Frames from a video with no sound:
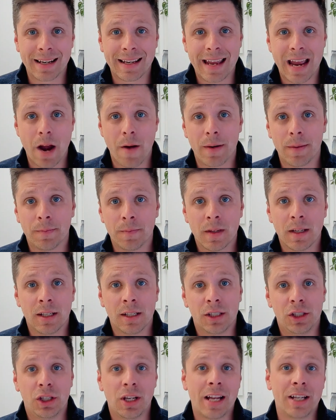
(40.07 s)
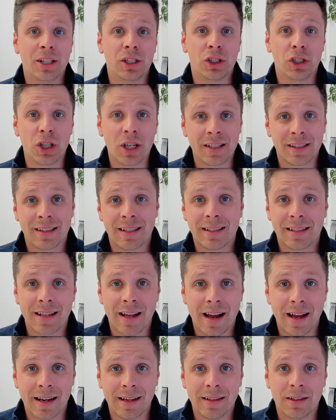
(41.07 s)
Karen. She had just
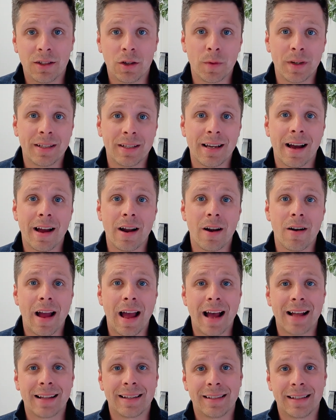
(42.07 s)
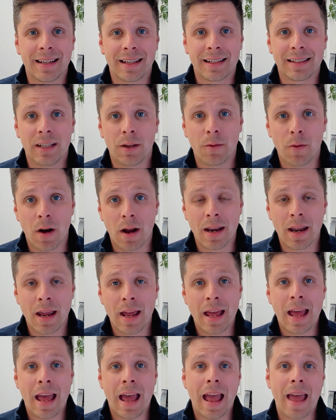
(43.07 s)
decided to retire at 61,
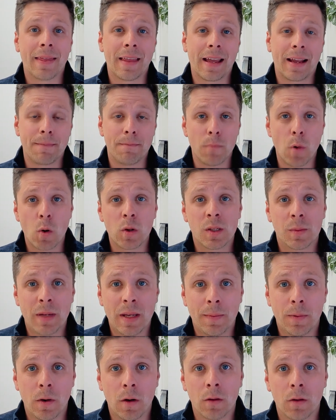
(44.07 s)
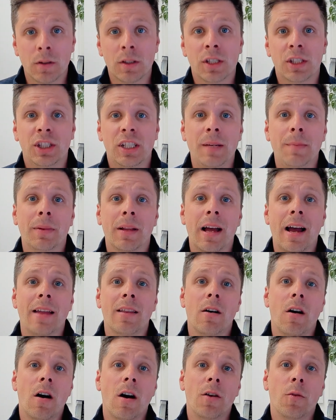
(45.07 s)
and like most people, she planned
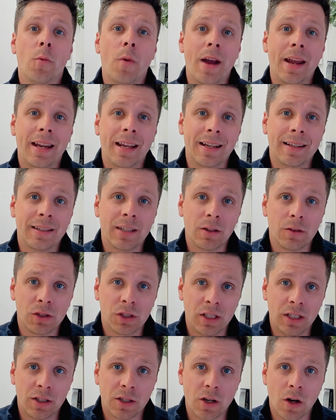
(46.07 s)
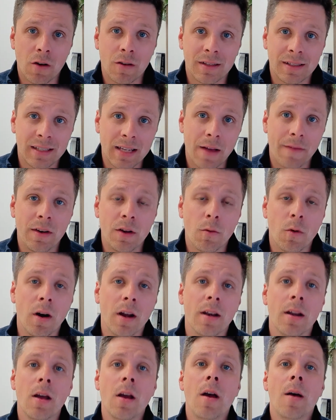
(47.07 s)
on waiting until she turned
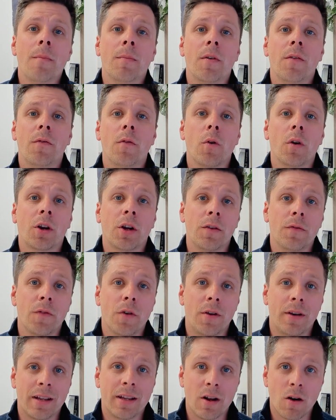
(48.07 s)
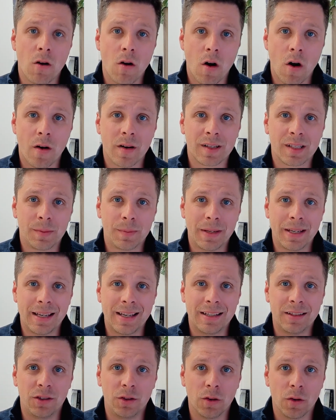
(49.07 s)
71 before converting her RSP
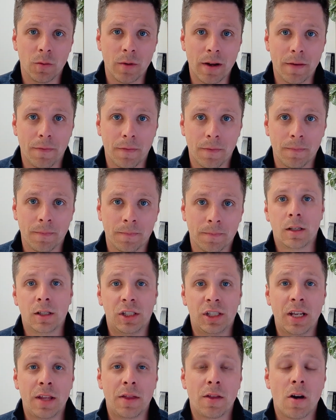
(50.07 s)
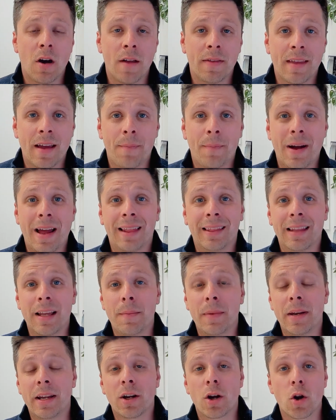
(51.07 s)
into a RIF. She thought that by
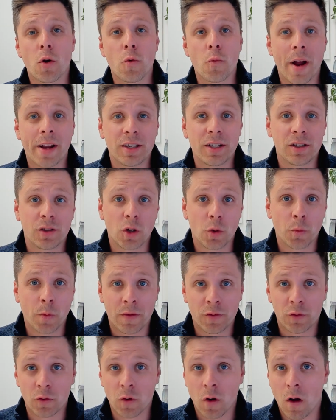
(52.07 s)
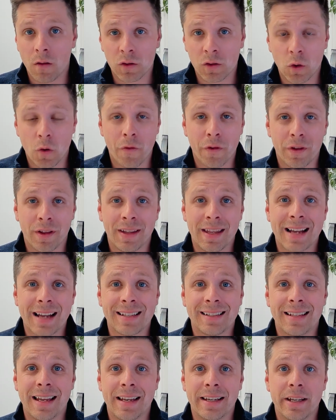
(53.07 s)
limiting her registered withdrawals over the
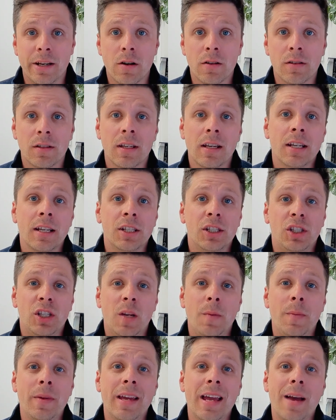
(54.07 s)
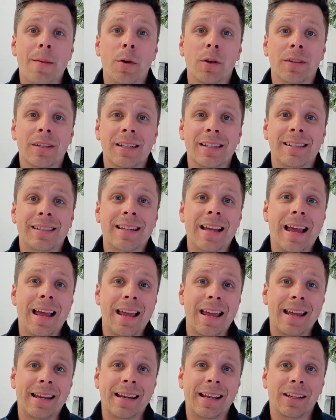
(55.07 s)
next 10 years, she'd be able to stay
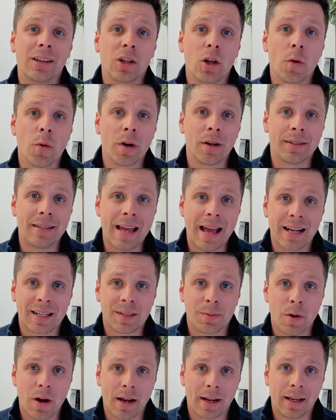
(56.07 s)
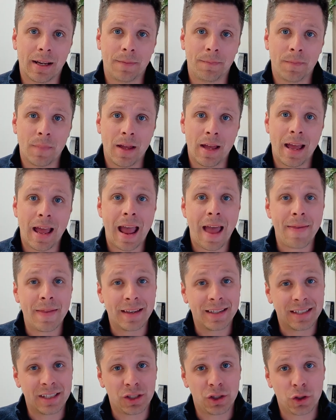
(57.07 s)
in a lower tax bracket. And
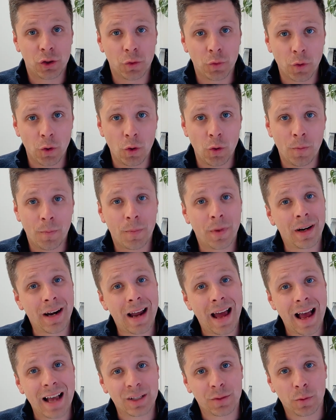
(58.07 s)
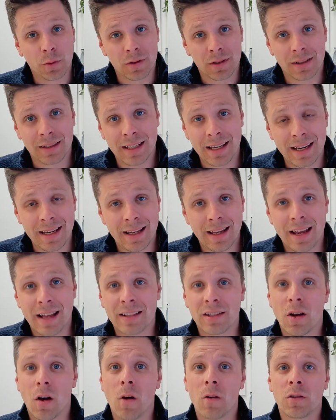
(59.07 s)
this is true, but as we'll see,
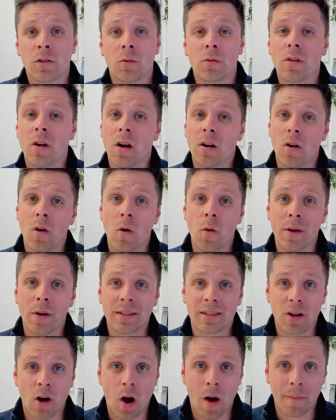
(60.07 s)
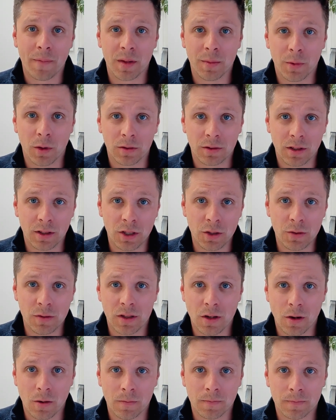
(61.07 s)
it's also not always optimal to do
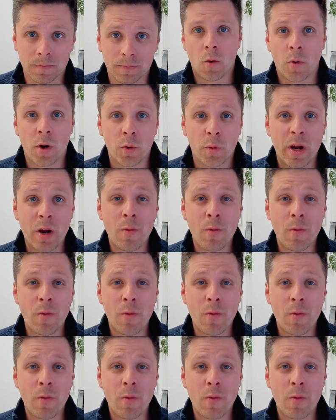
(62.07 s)
so. When we